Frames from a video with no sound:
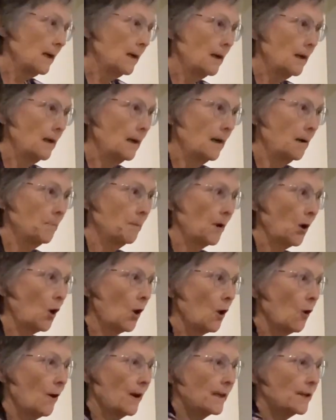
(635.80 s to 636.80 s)
But I
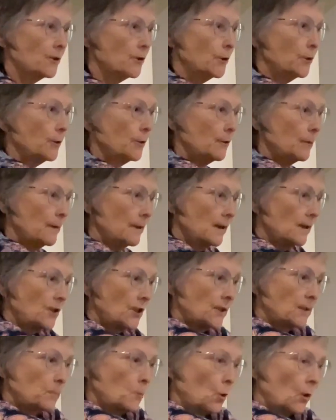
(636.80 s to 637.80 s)
like to
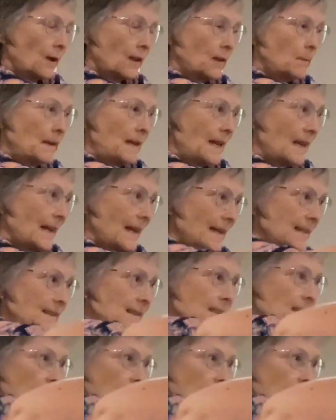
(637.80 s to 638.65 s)
just put a little bit less